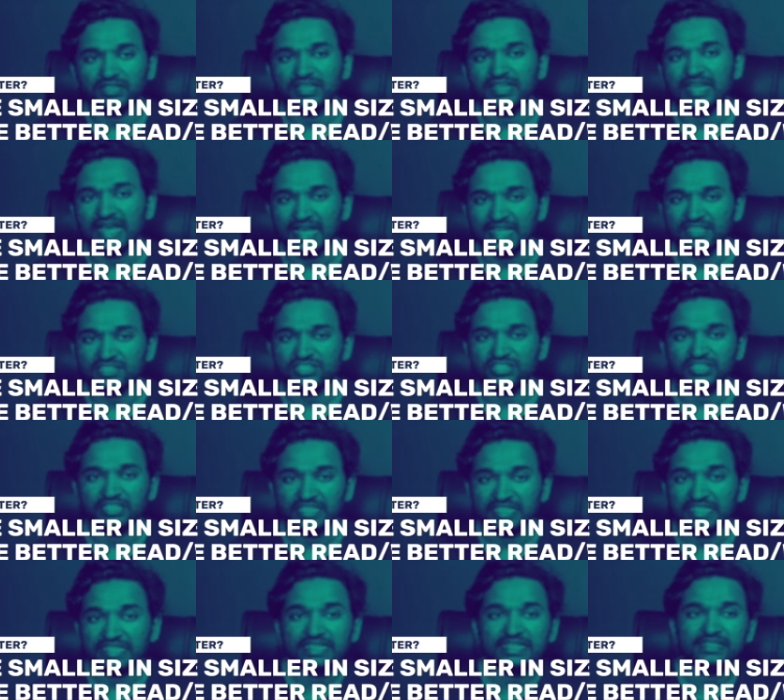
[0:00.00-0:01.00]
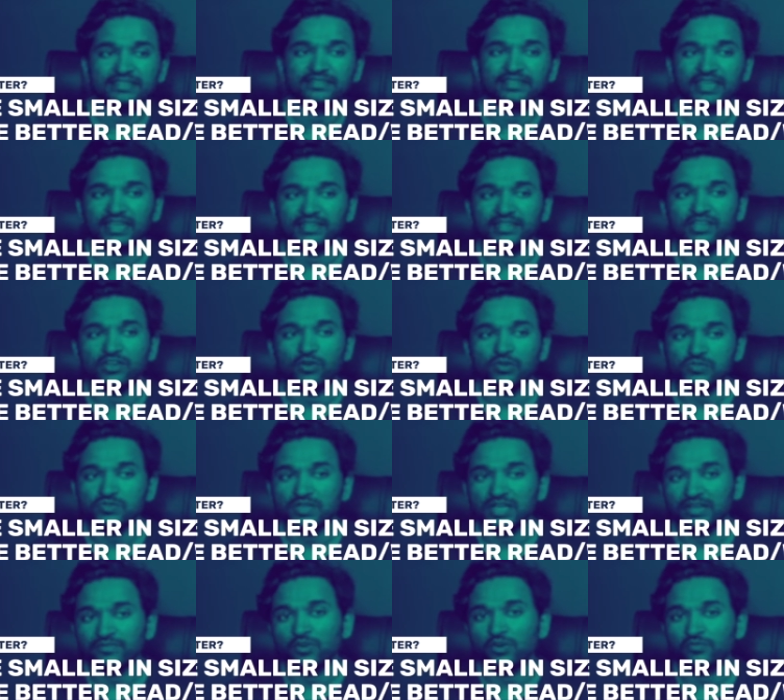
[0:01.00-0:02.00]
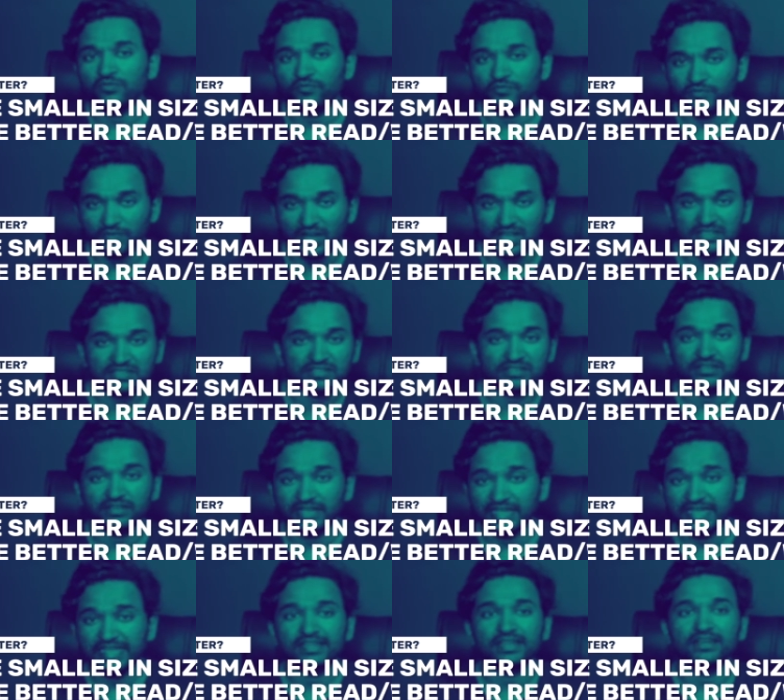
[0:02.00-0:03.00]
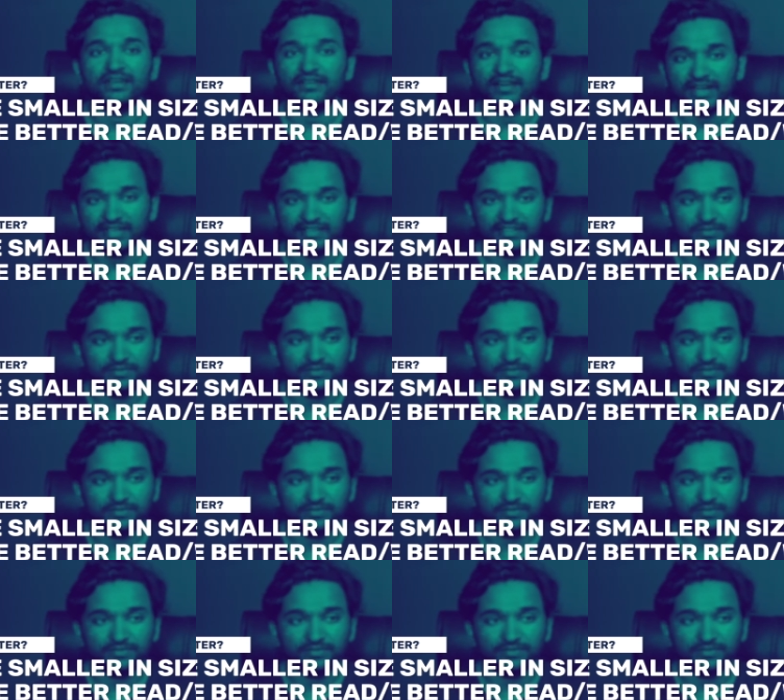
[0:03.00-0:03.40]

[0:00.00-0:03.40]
than H D Ds. They also have got faster reading and writing